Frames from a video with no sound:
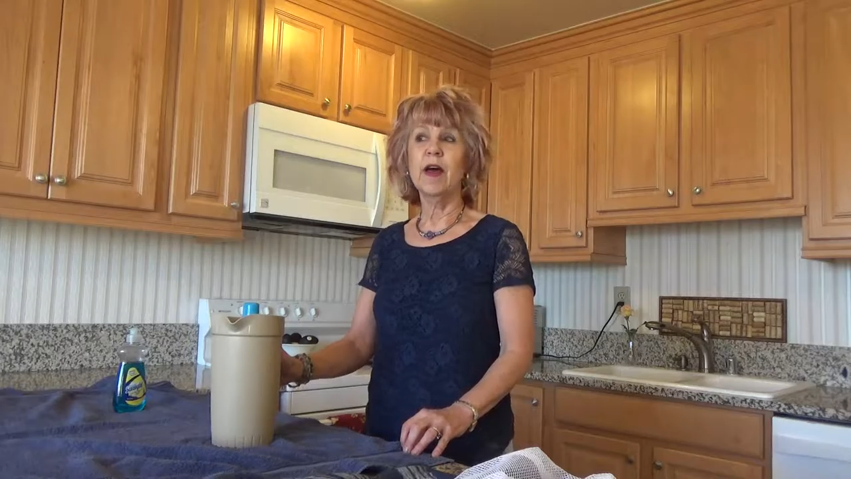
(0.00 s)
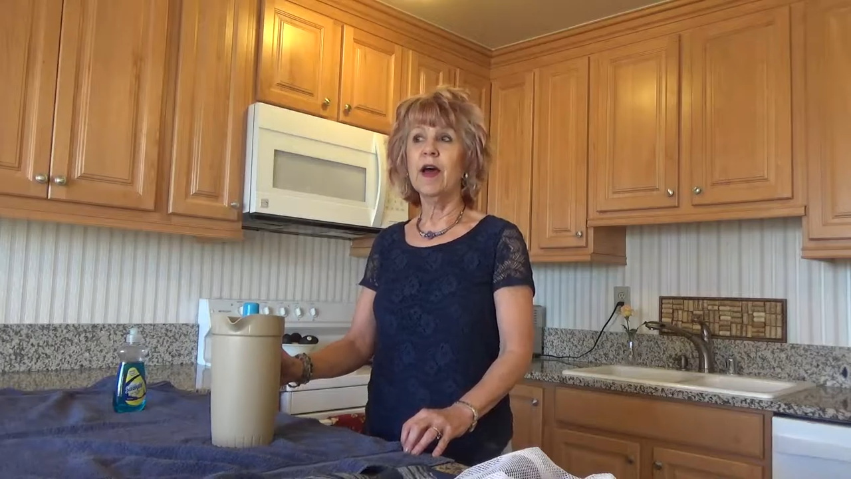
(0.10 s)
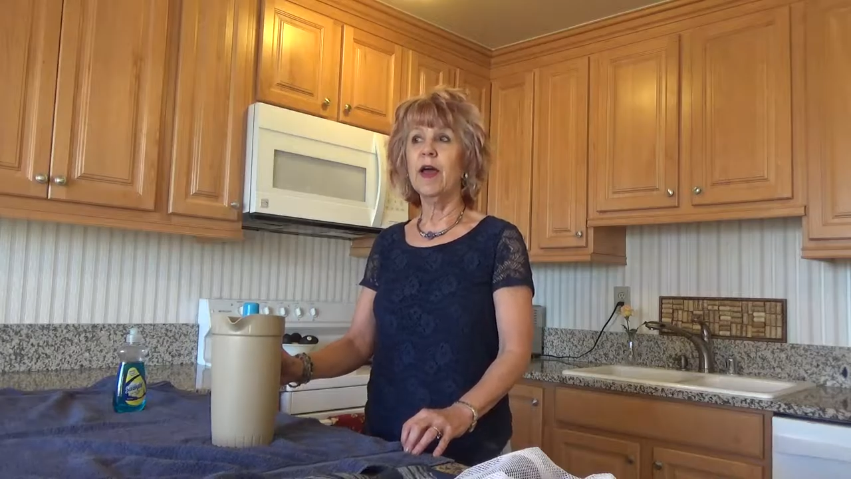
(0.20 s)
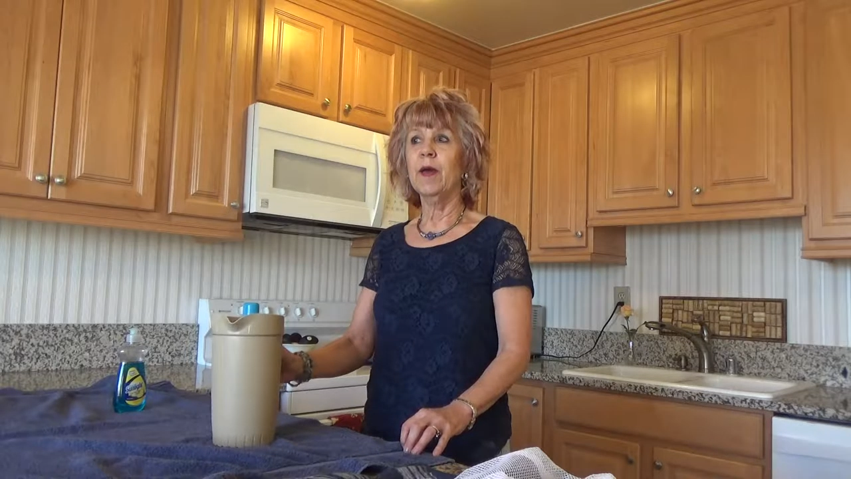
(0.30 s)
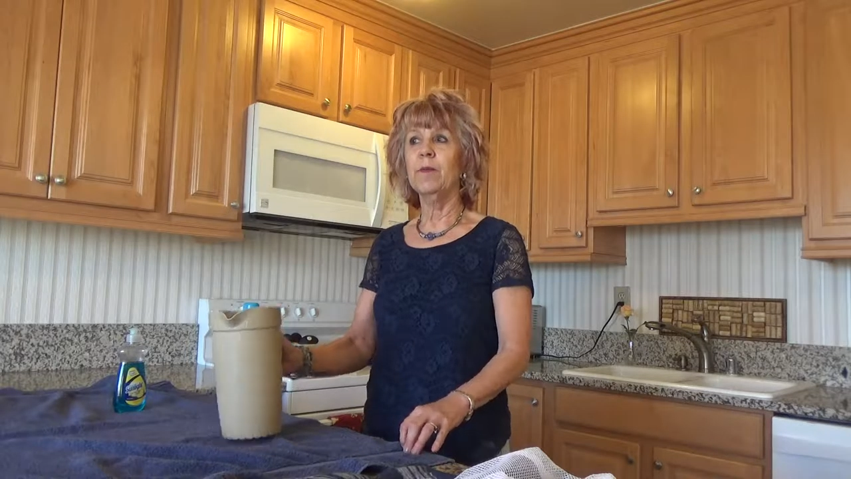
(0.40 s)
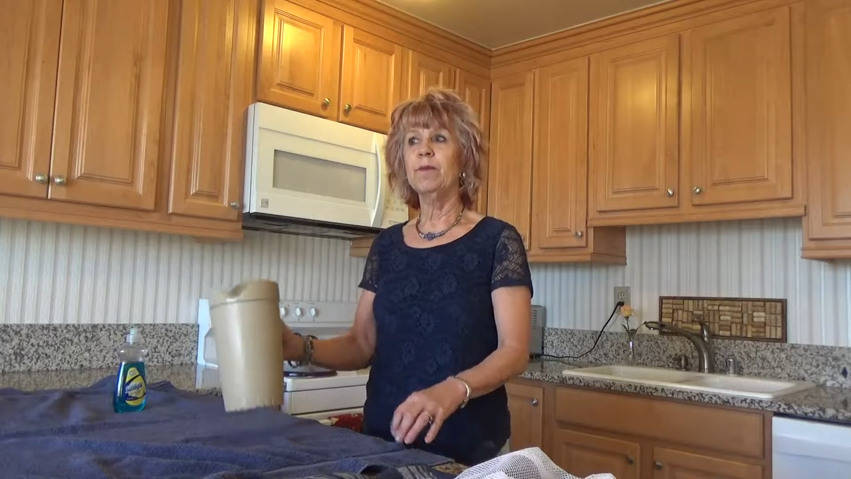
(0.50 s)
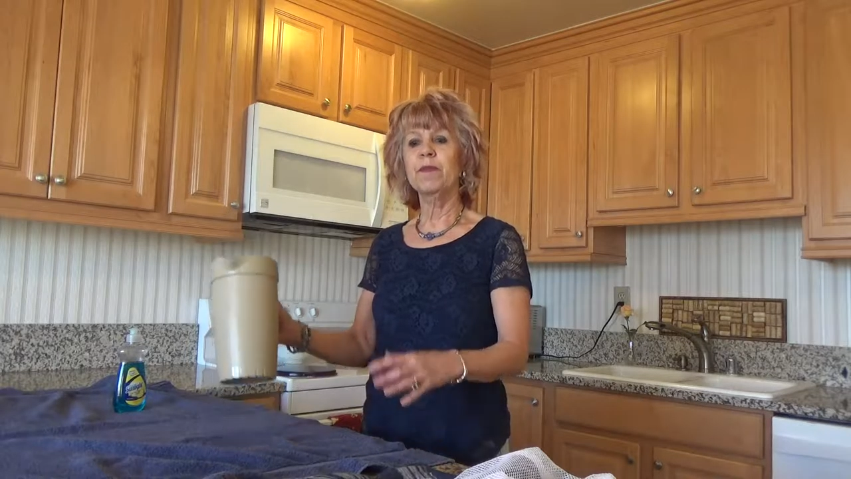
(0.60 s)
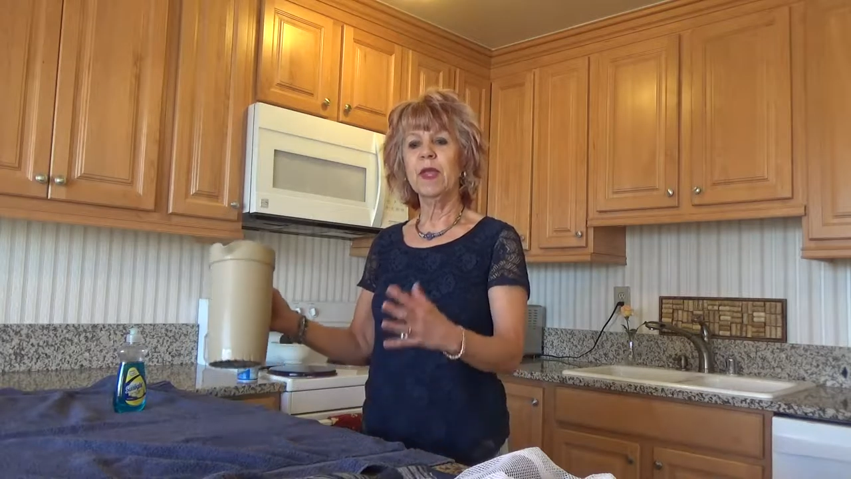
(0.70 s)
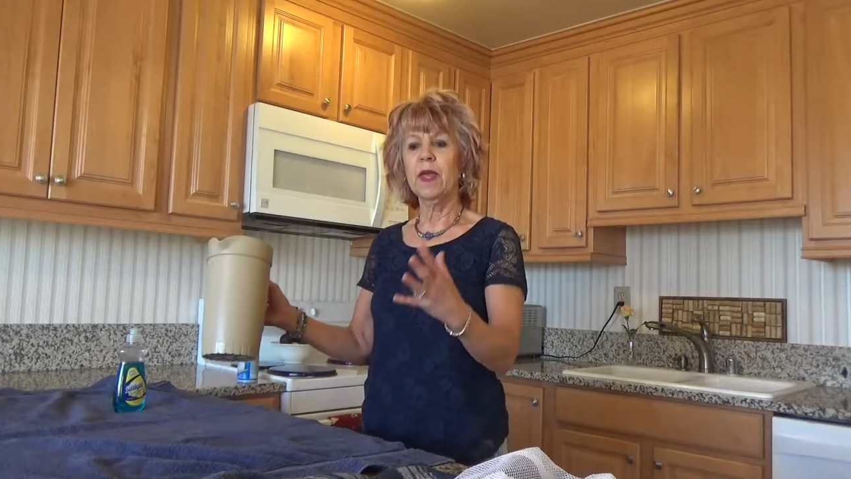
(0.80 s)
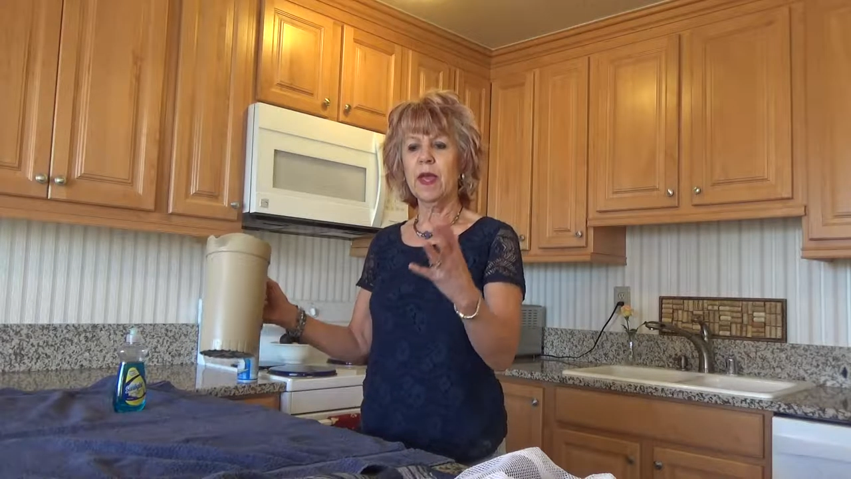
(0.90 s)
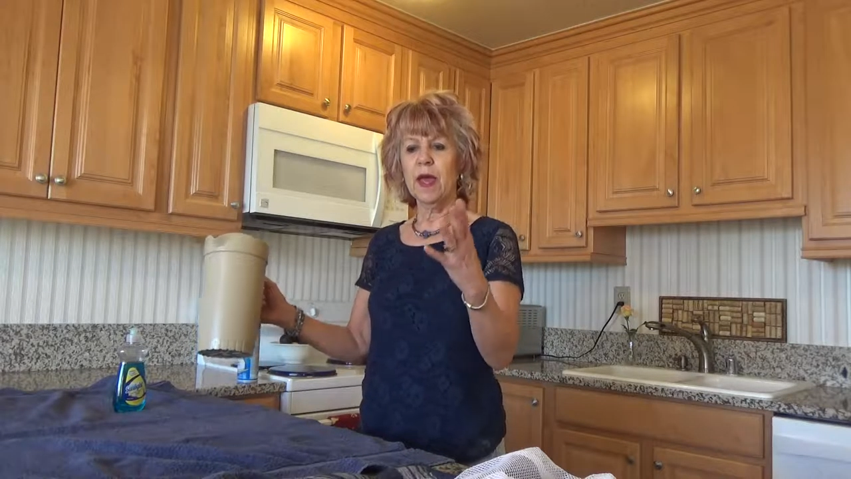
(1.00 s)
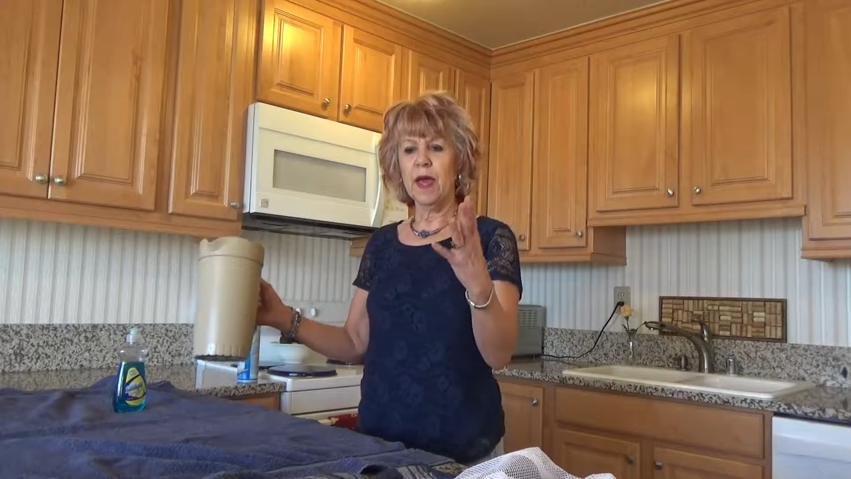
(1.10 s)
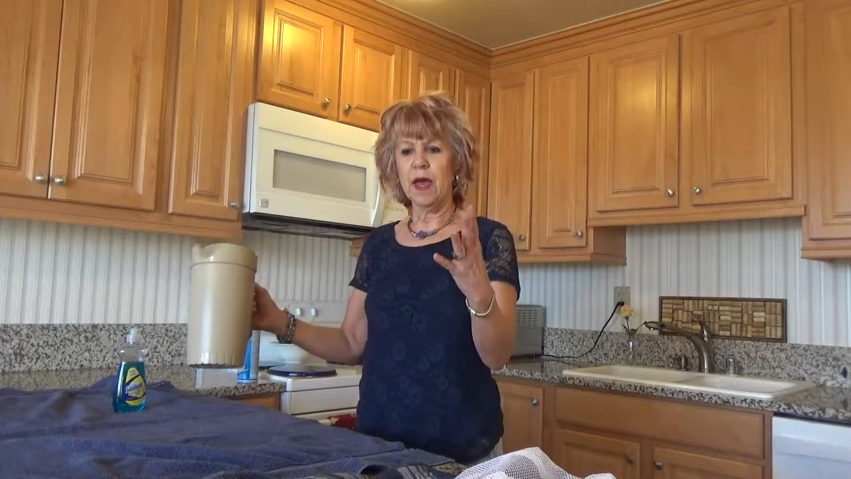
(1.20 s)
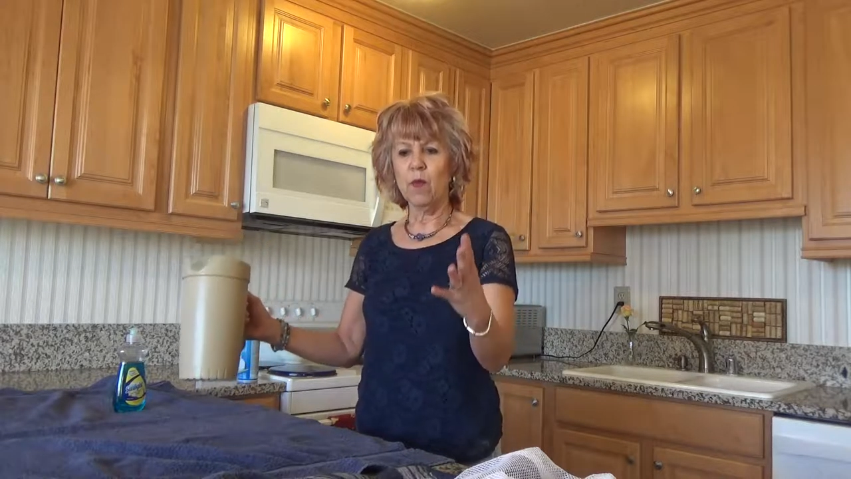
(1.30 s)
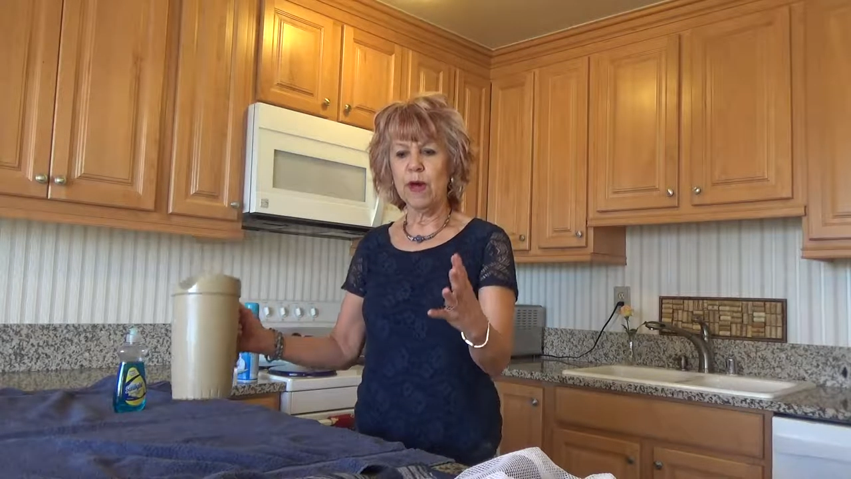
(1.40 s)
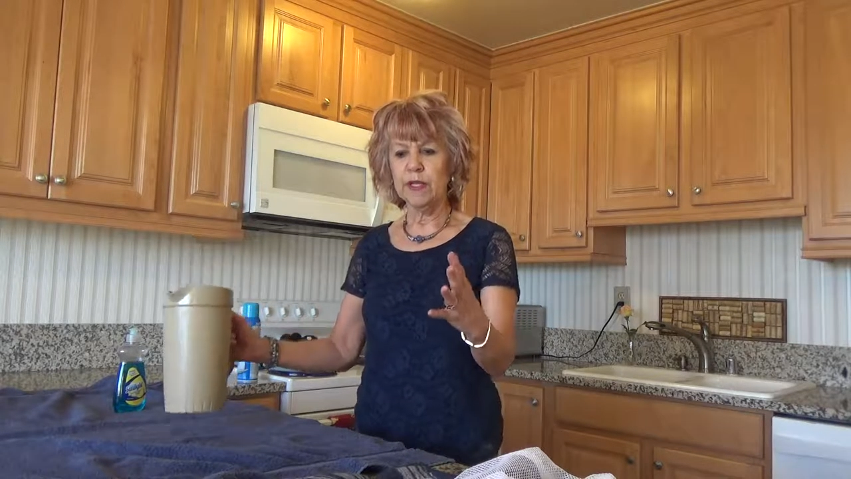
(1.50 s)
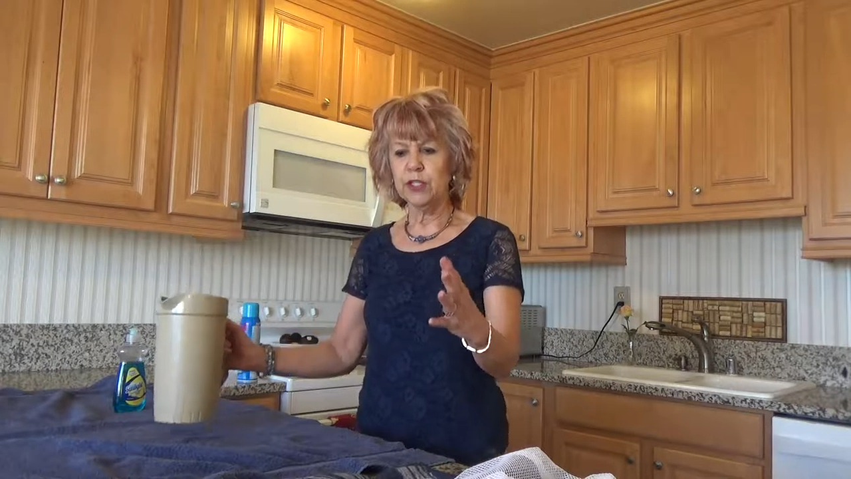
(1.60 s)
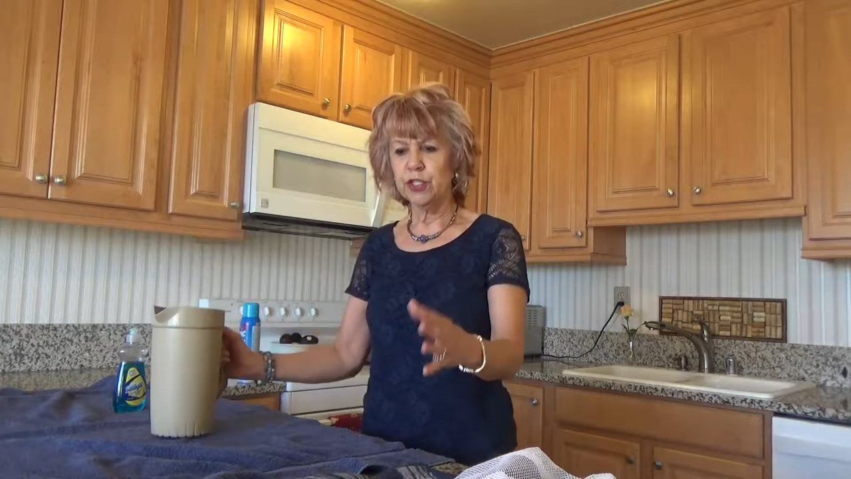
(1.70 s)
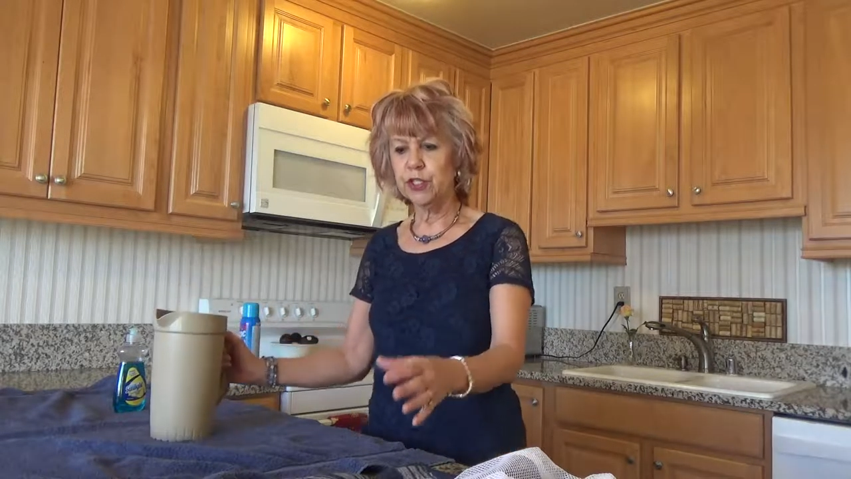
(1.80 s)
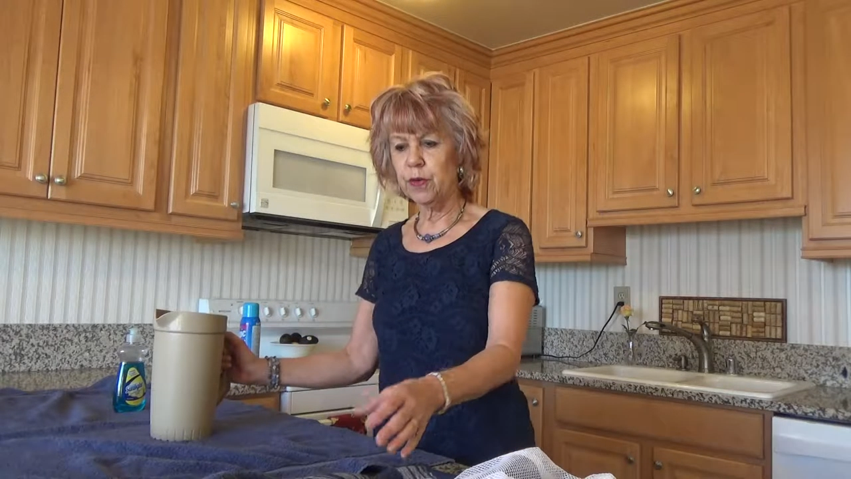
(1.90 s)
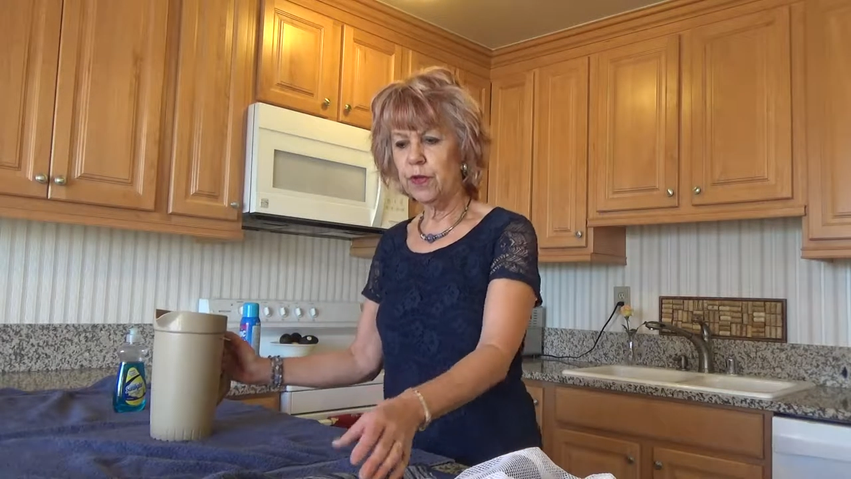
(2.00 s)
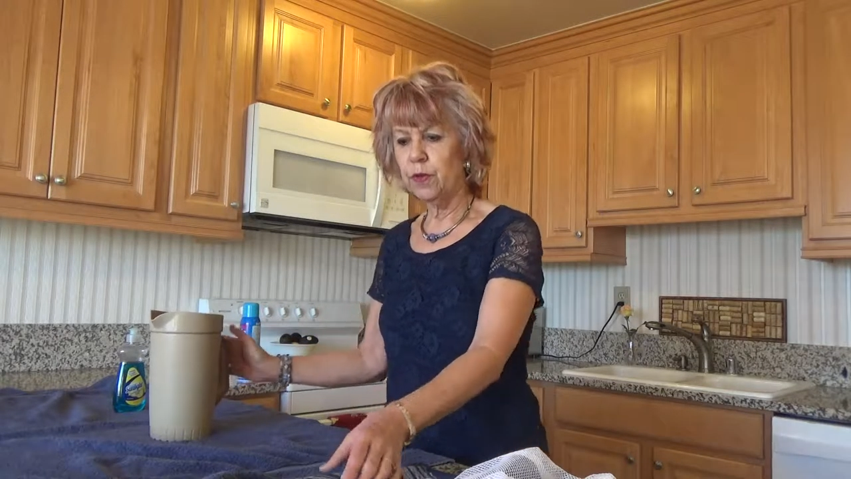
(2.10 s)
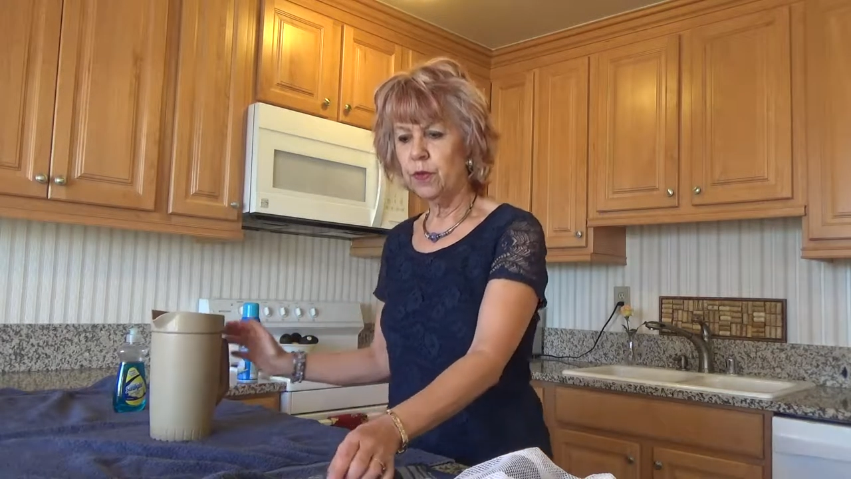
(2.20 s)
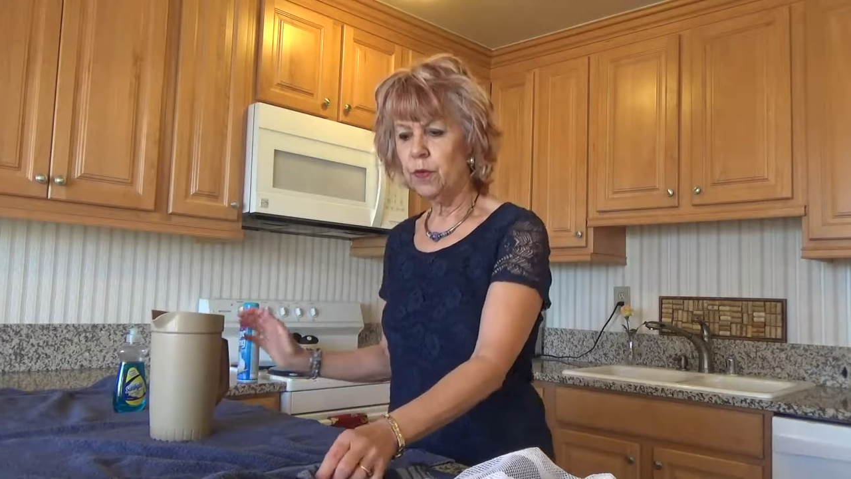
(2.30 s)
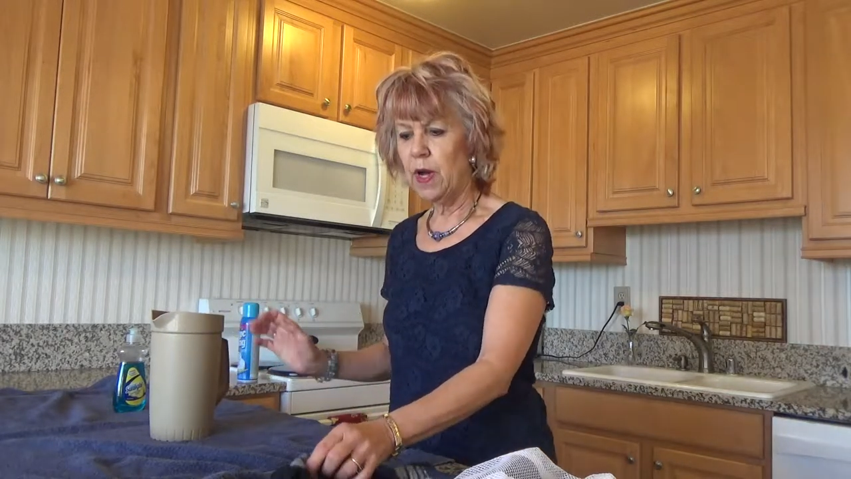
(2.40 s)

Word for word: um, I wanted to show you